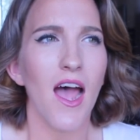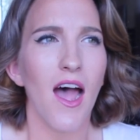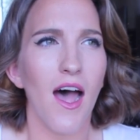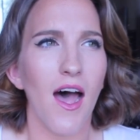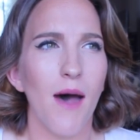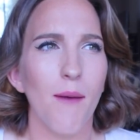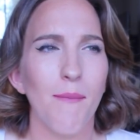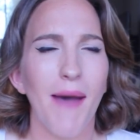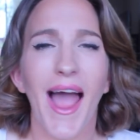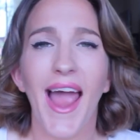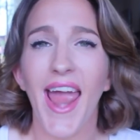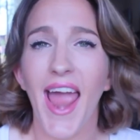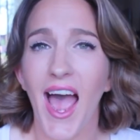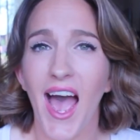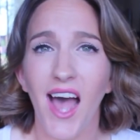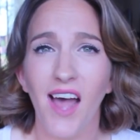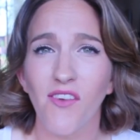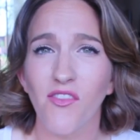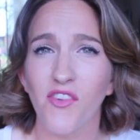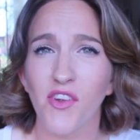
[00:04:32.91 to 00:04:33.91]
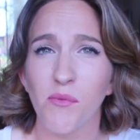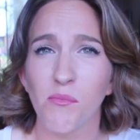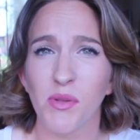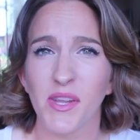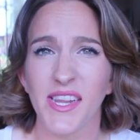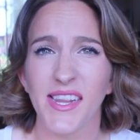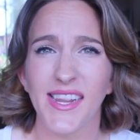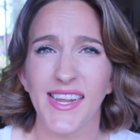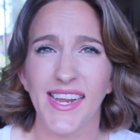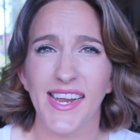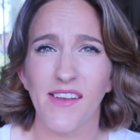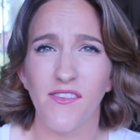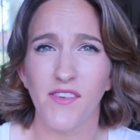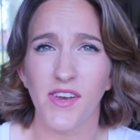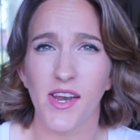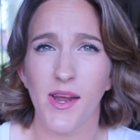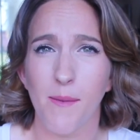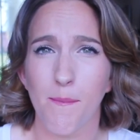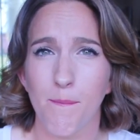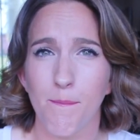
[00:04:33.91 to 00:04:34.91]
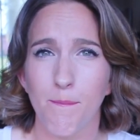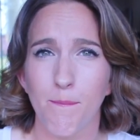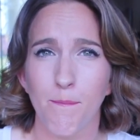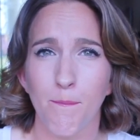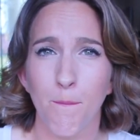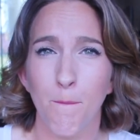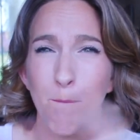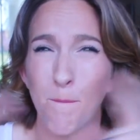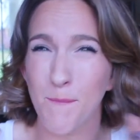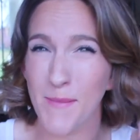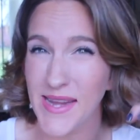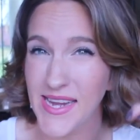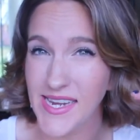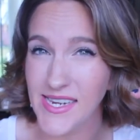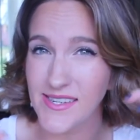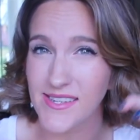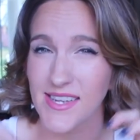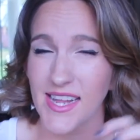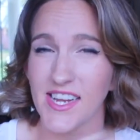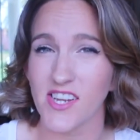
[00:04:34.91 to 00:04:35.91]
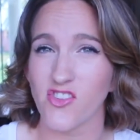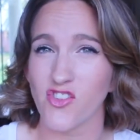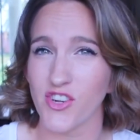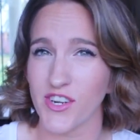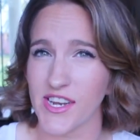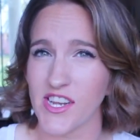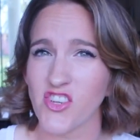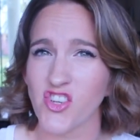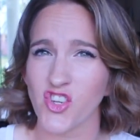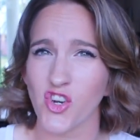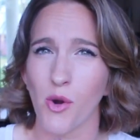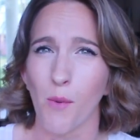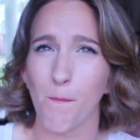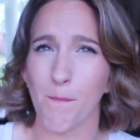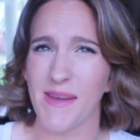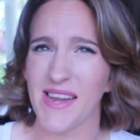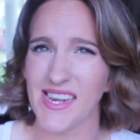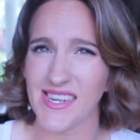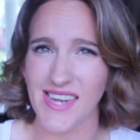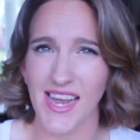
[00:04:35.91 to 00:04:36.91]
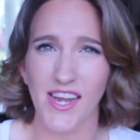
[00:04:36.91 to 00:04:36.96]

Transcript: Um, I have completely given up meat, like traditional meat.